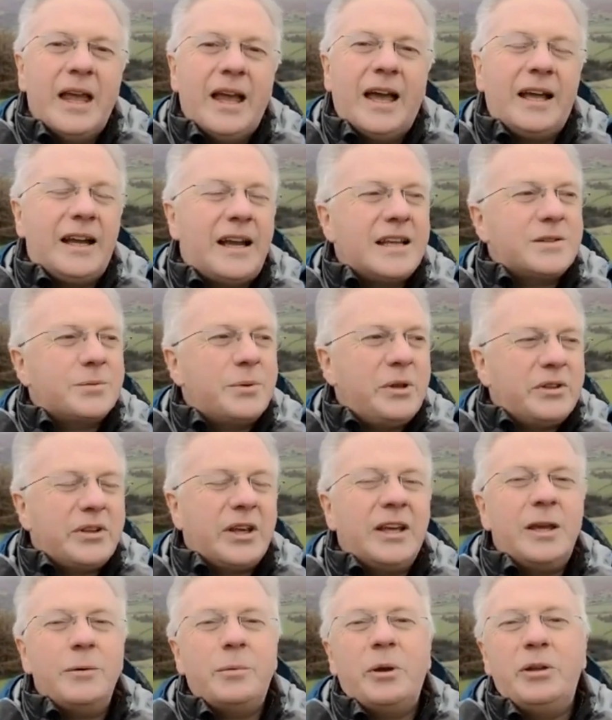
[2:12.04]
And as we
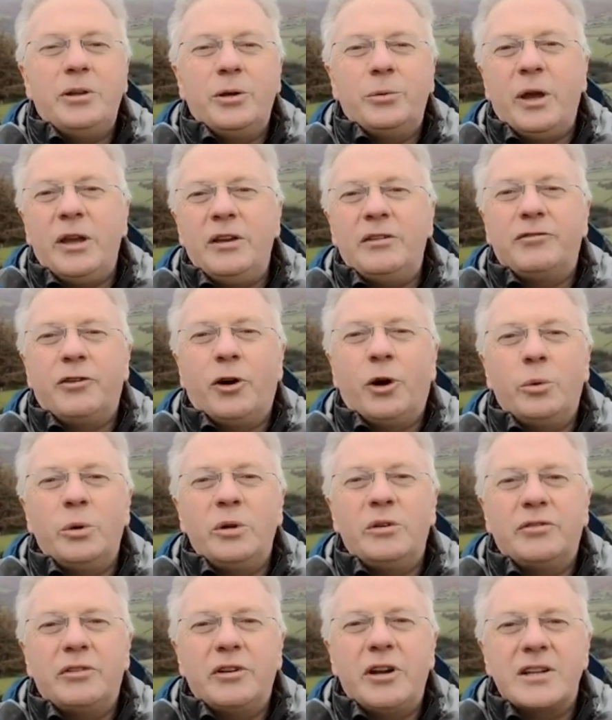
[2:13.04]
think about the way
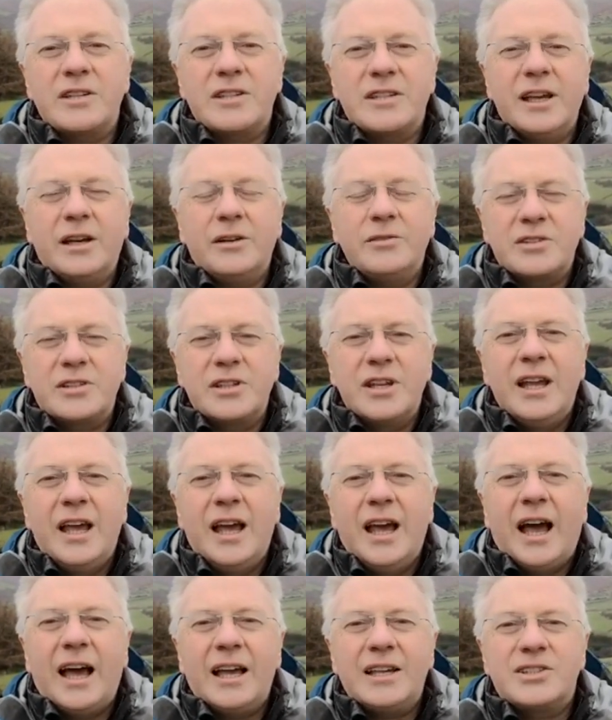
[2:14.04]
forward for ourselves
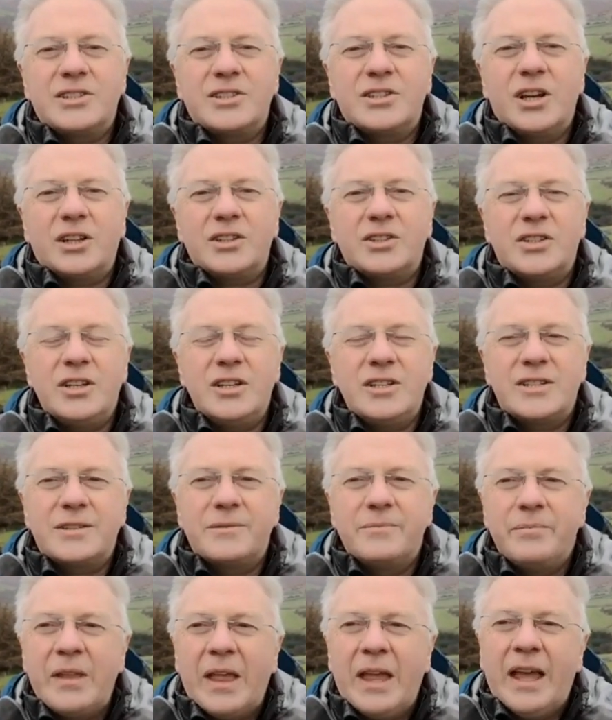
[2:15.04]
as
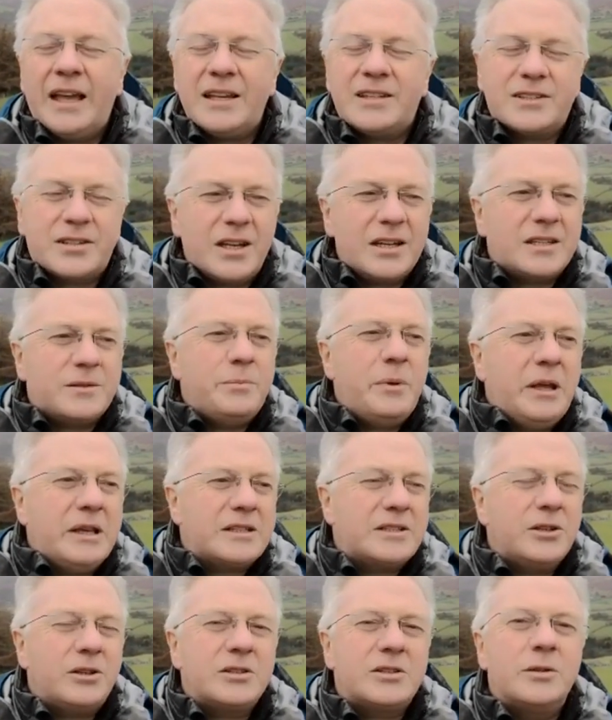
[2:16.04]
churches, it strikes me
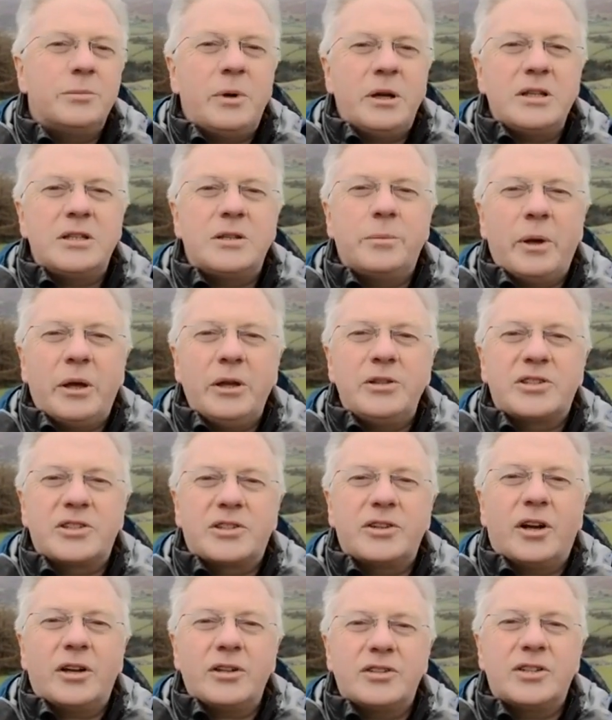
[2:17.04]
it's not so much about
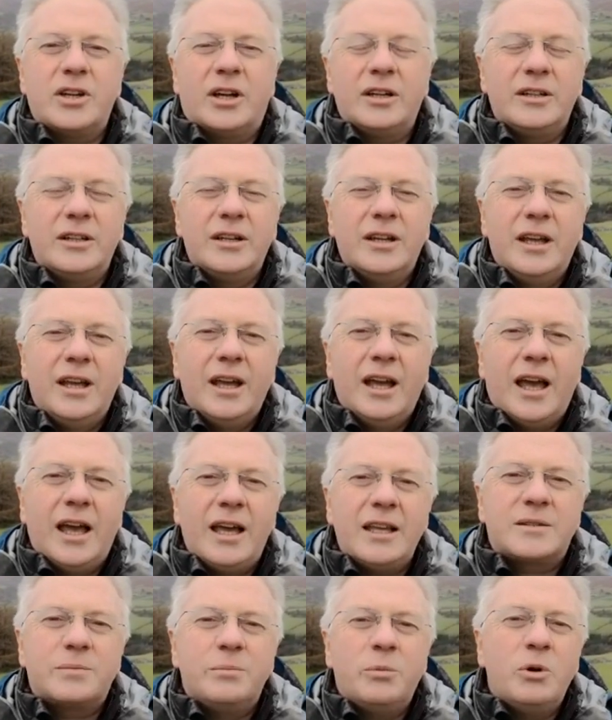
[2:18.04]
structure.
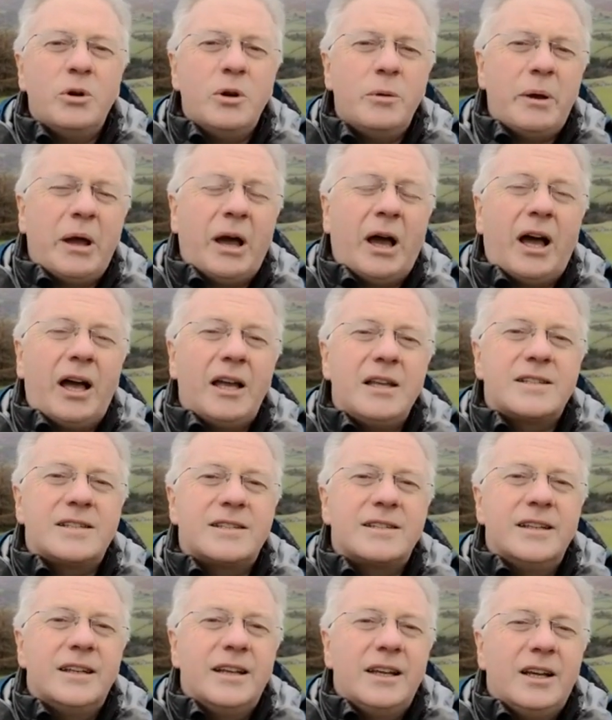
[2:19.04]
It's more about
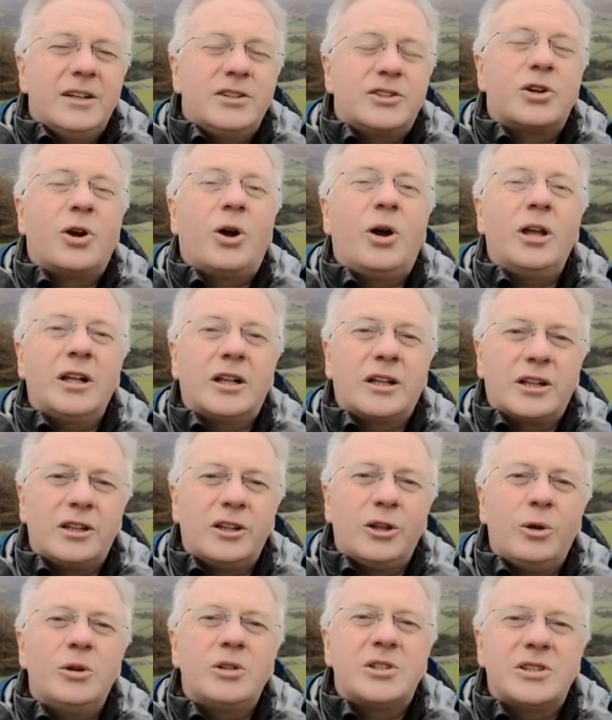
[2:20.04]
us drawing
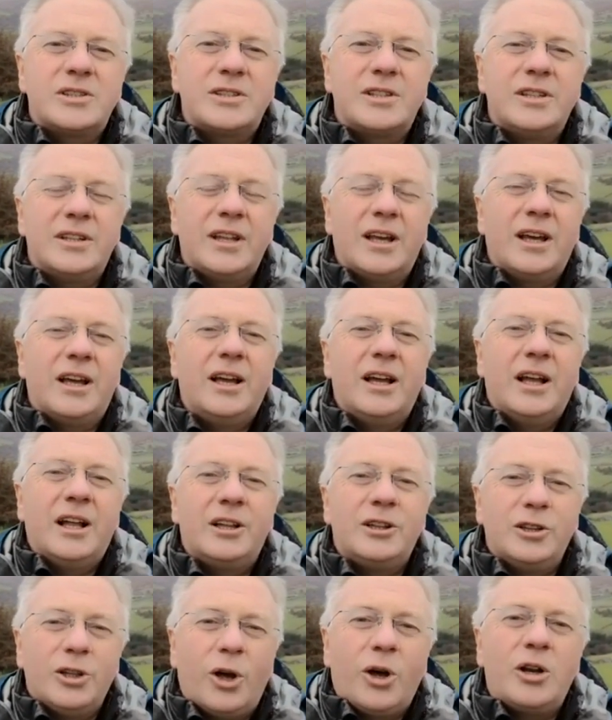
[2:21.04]
close to the
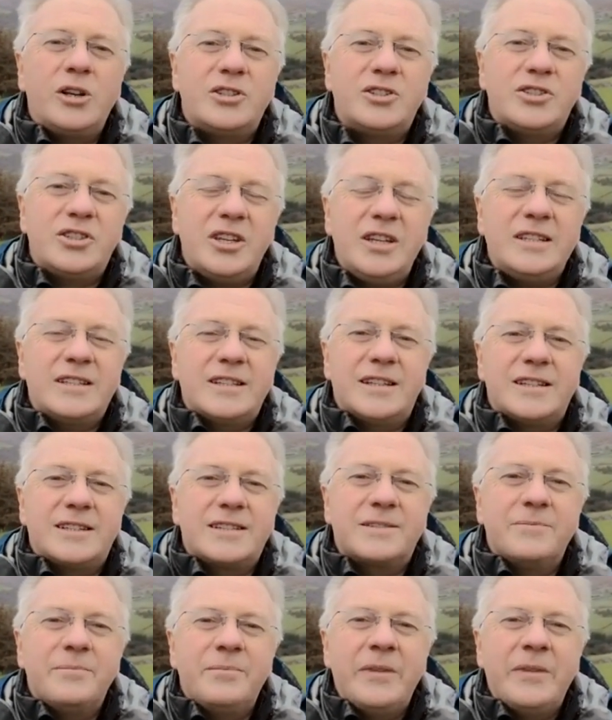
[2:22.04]
Lord Jesus